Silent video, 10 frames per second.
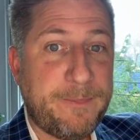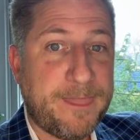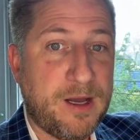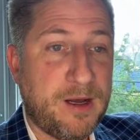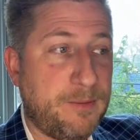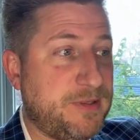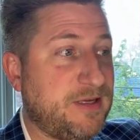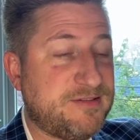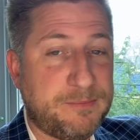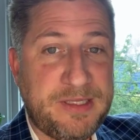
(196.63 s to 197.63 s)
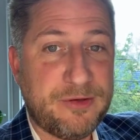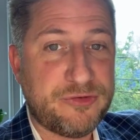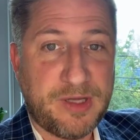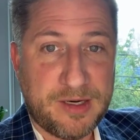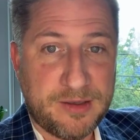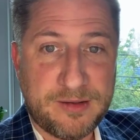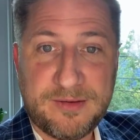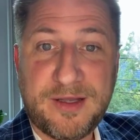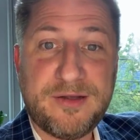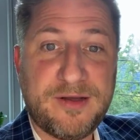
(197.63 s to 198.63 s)
It doesn't mean there's not
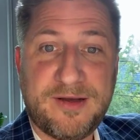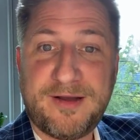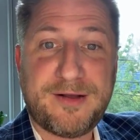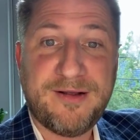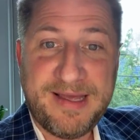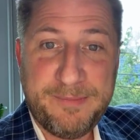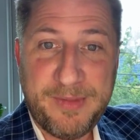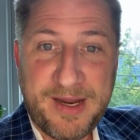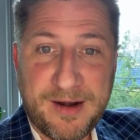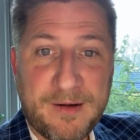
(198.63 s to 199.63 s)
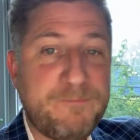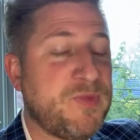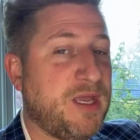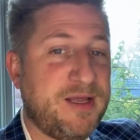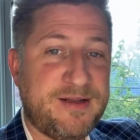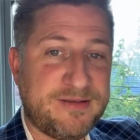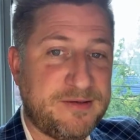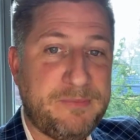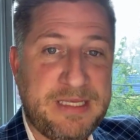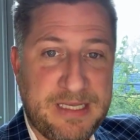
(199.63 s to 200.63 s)
a claim there. It
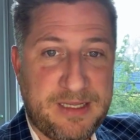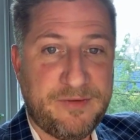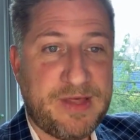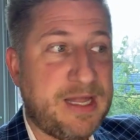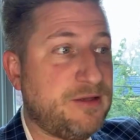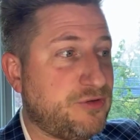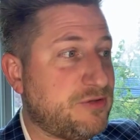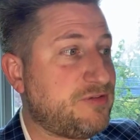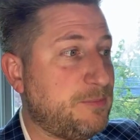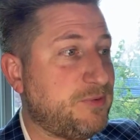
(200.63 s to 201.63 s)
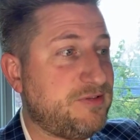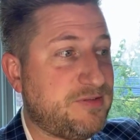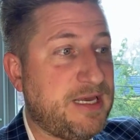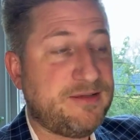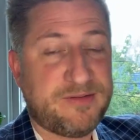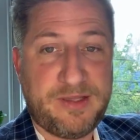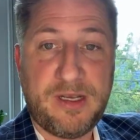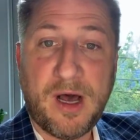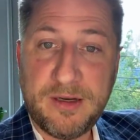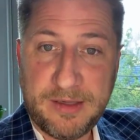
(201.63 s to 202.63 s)
doesn't mean any of that. It just simply states the
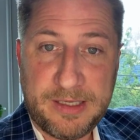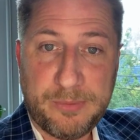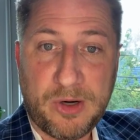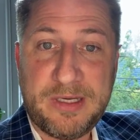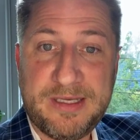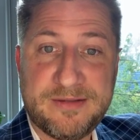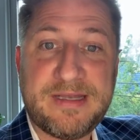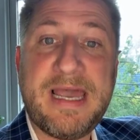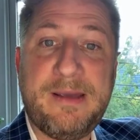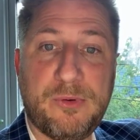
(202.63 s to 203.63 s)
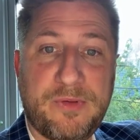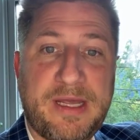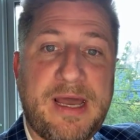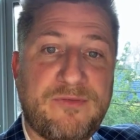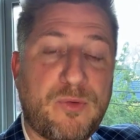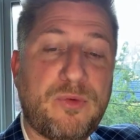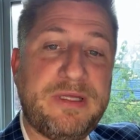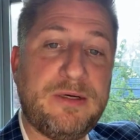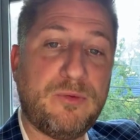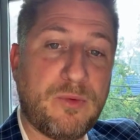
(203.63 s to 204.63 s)
non-delaying party is able. They have a
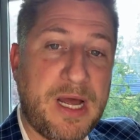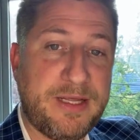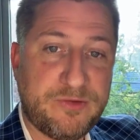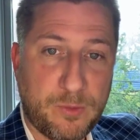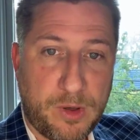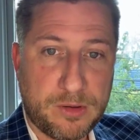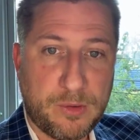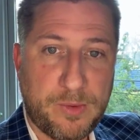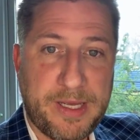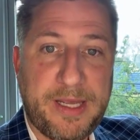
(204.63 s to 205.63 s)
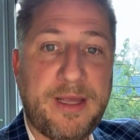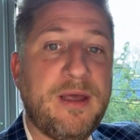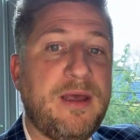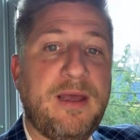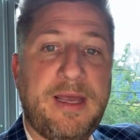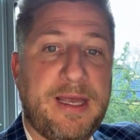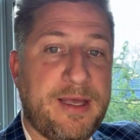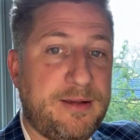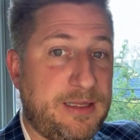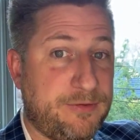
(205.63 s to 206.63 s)
legal right to walk away
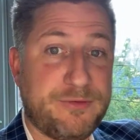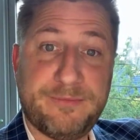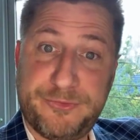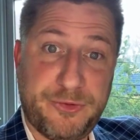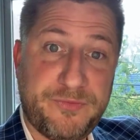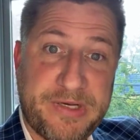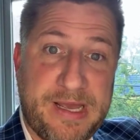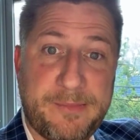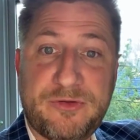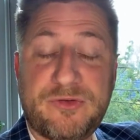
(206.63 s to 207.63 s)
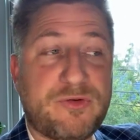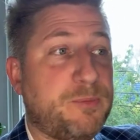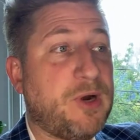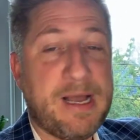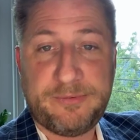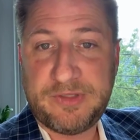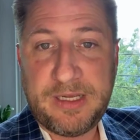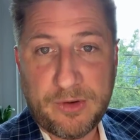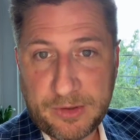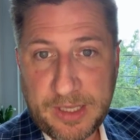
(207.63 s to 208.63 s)
and either sue for damages or perhaps they
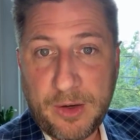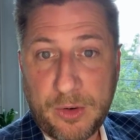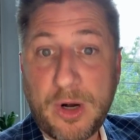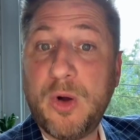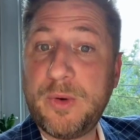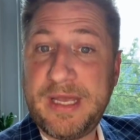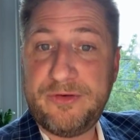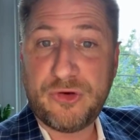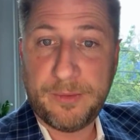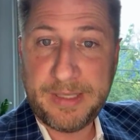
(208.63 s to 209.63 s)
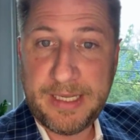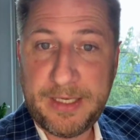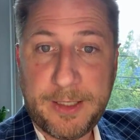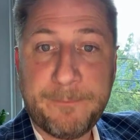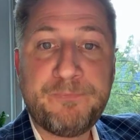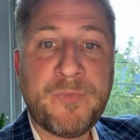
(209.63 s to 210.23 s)
are okay terminating.